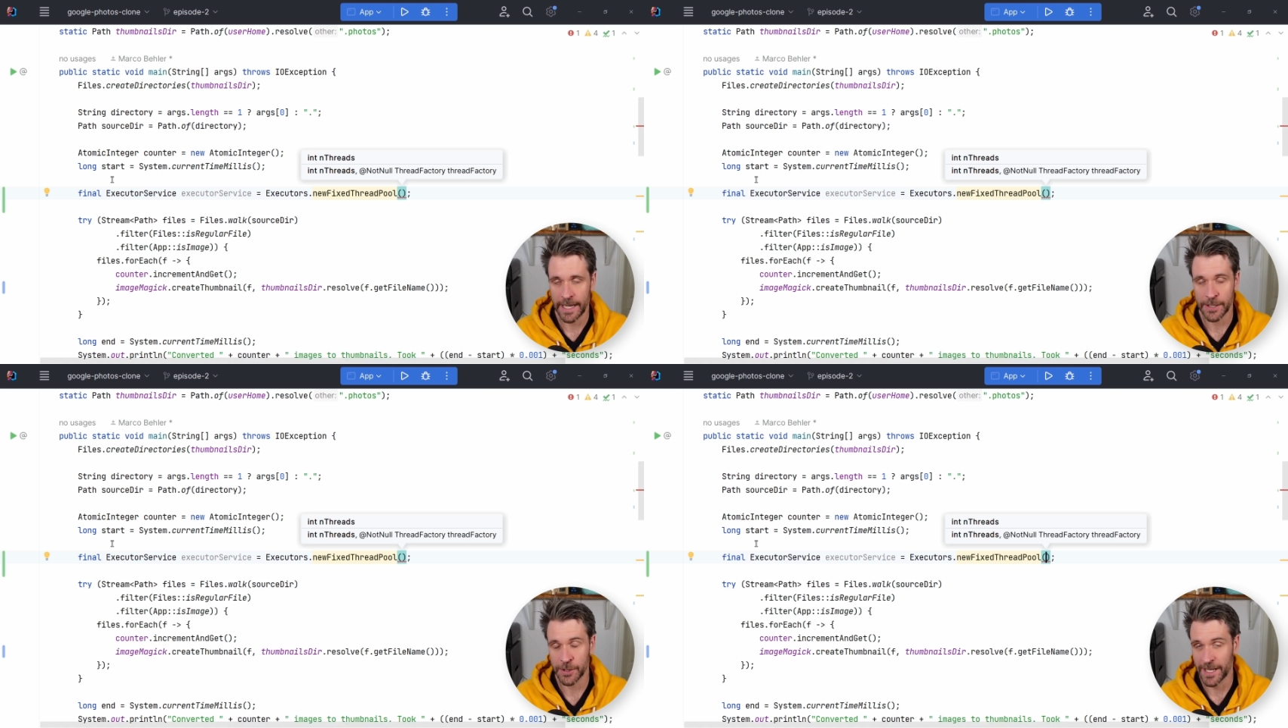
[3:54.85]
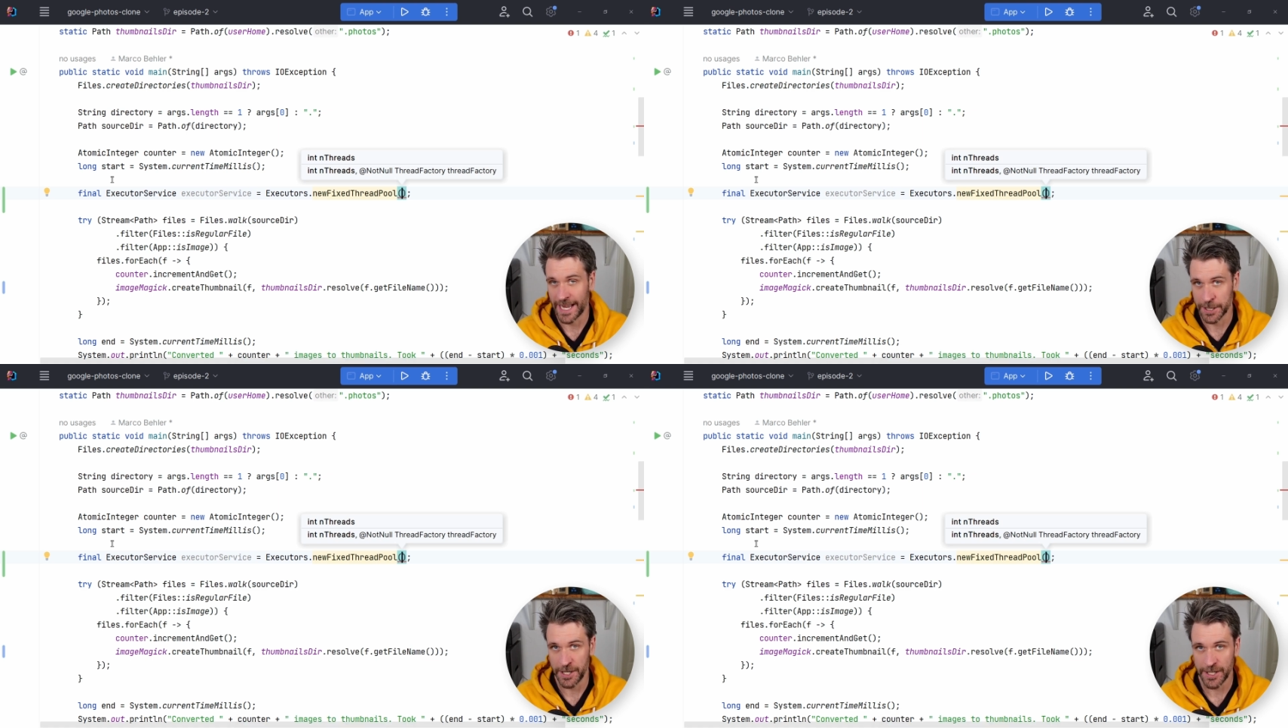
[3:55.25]
should
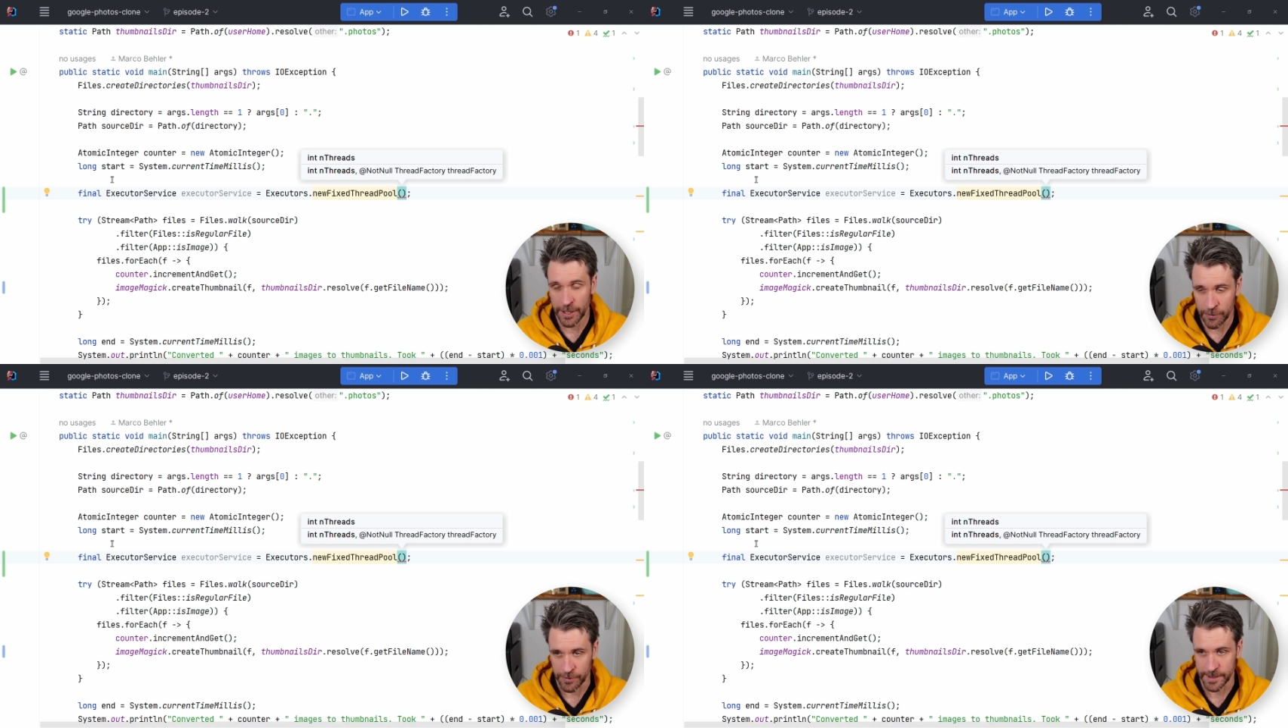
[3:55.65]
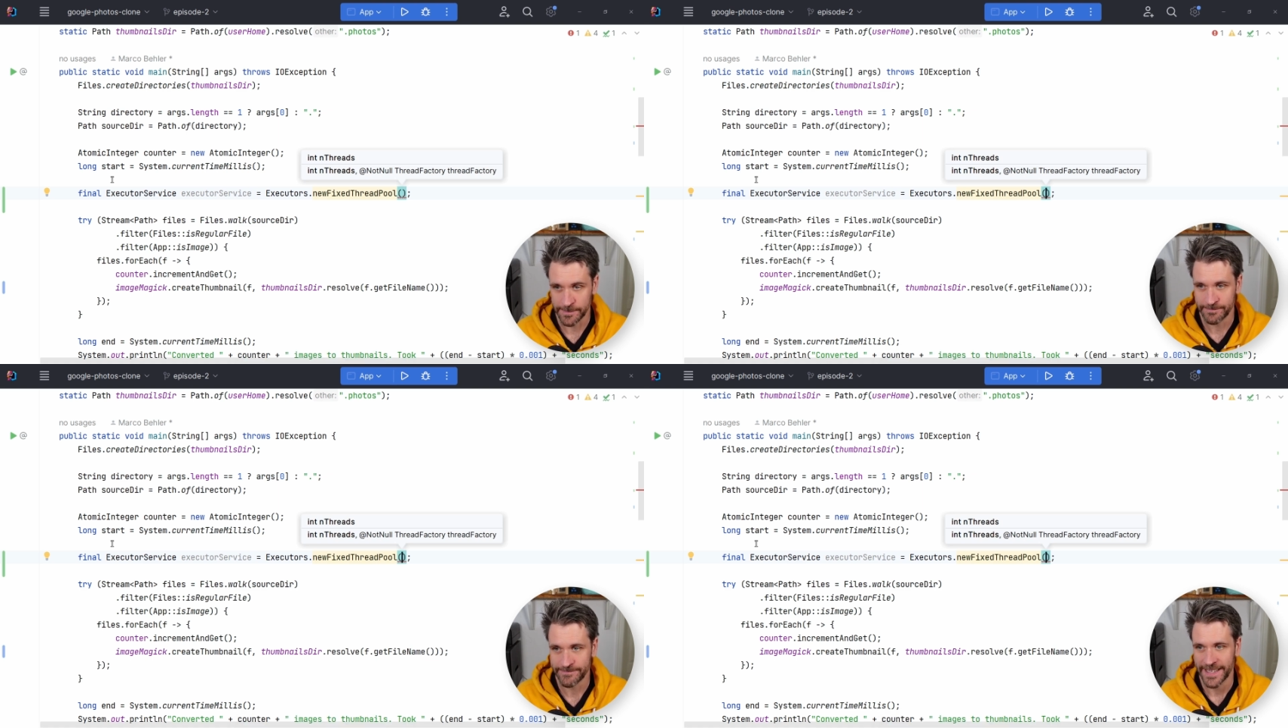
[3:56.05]
I actually use?
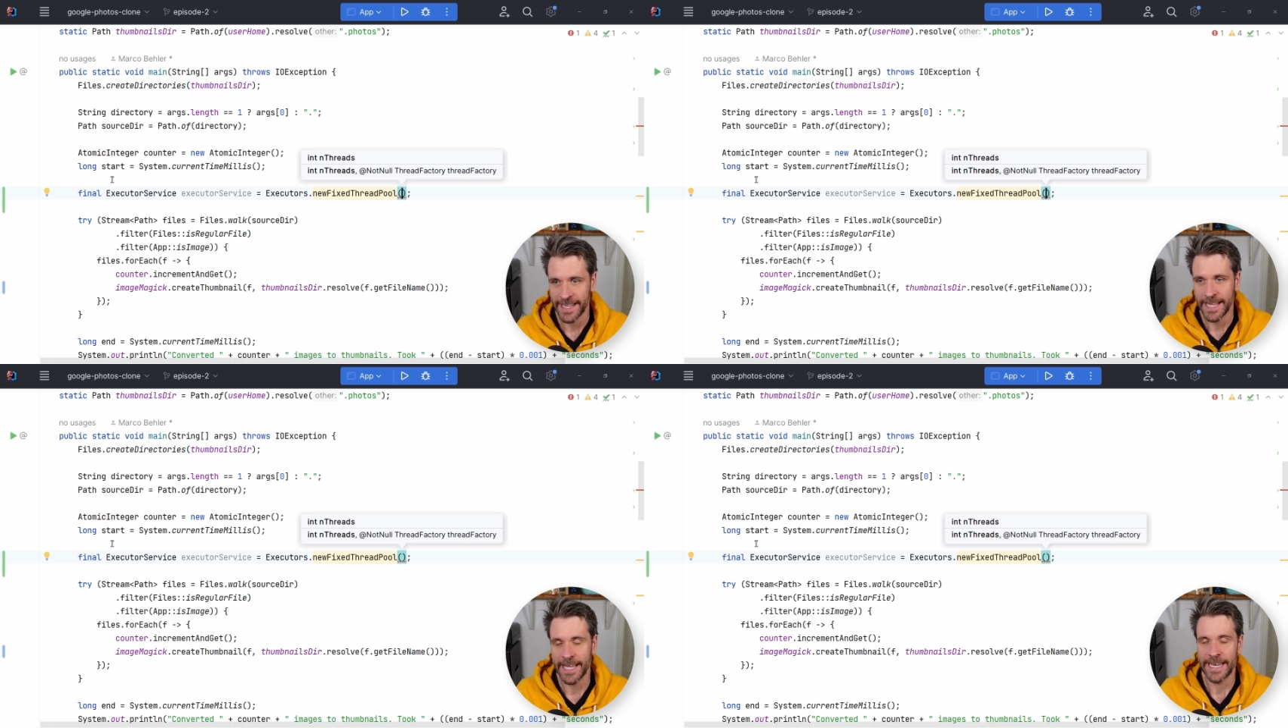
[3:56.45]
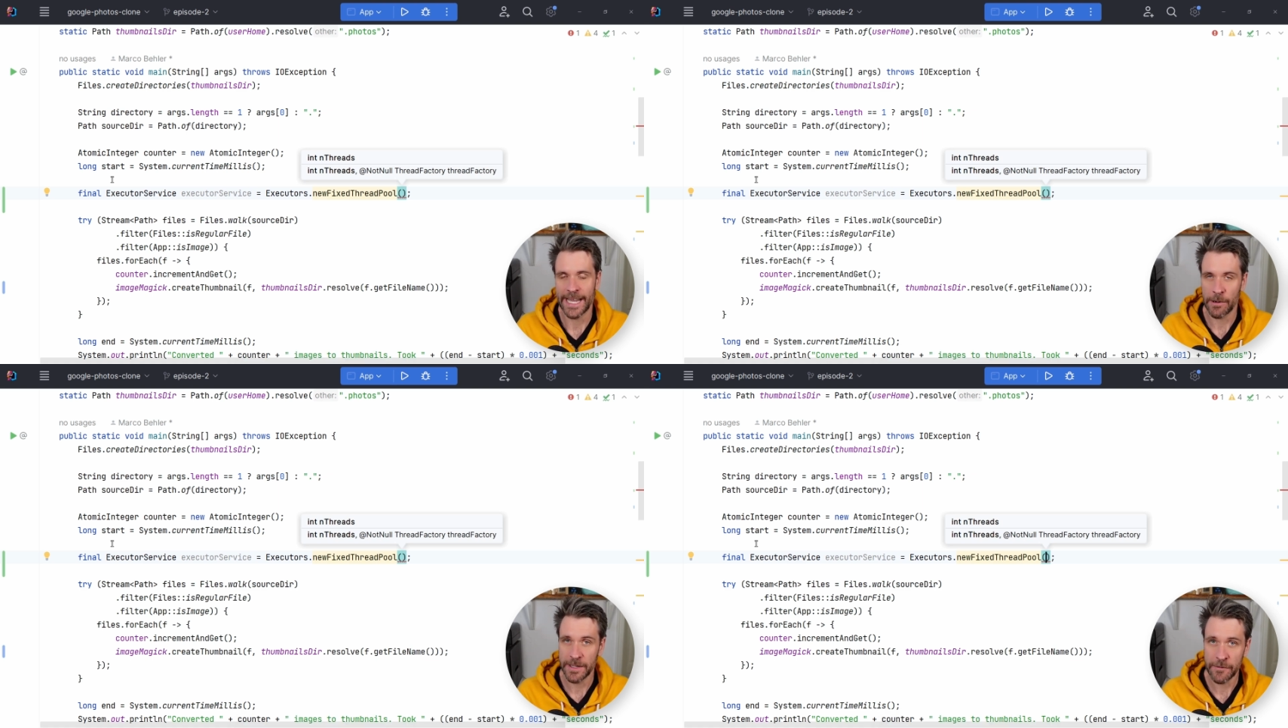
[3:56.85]

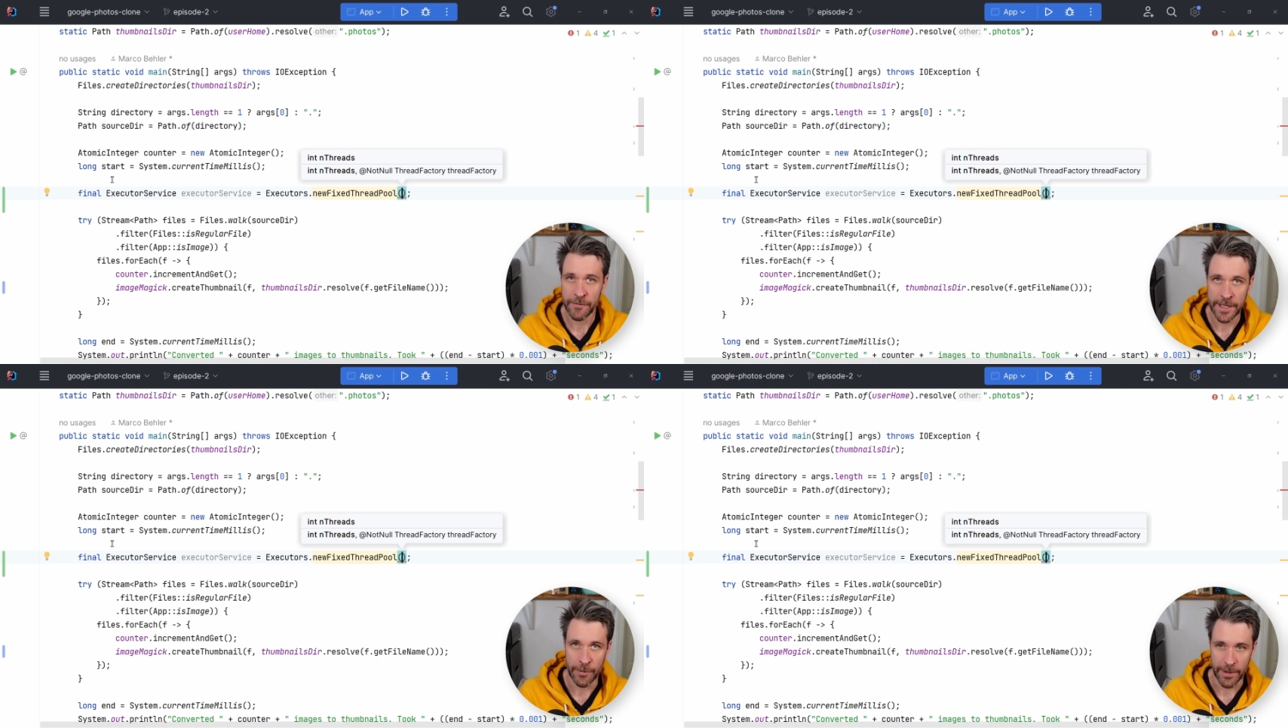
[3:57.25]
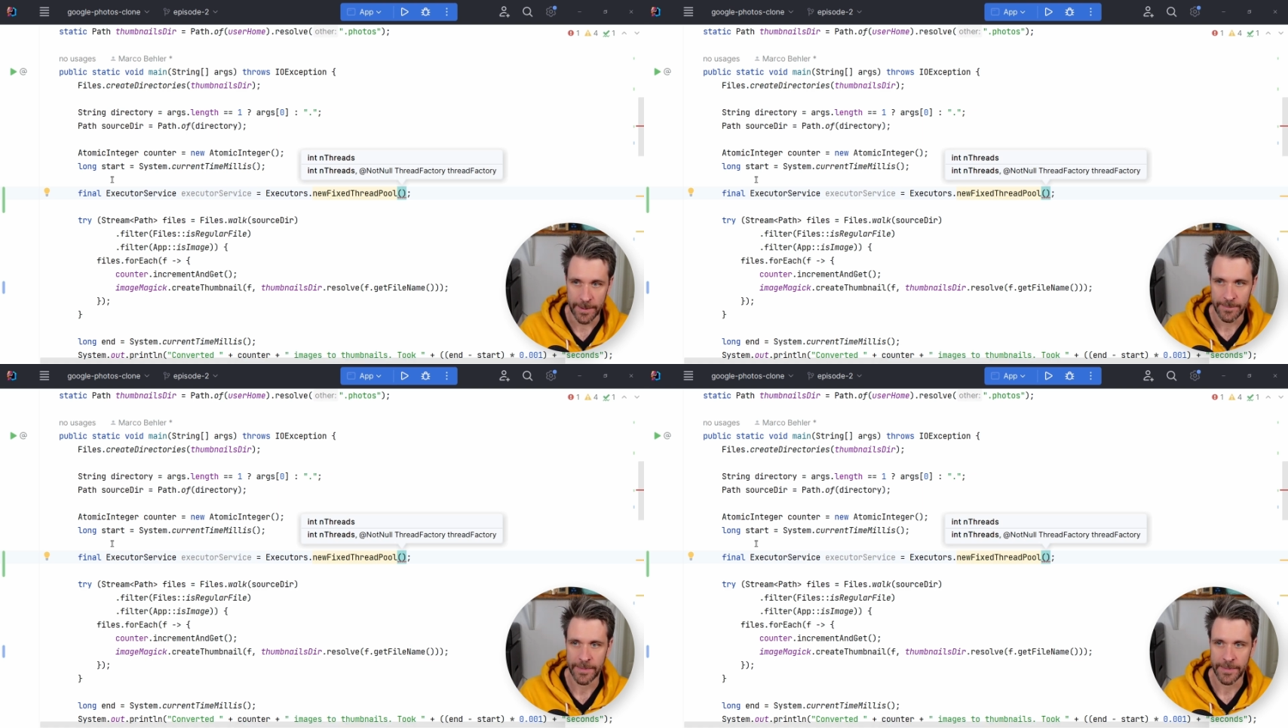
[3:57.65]
Now, a bit of theory.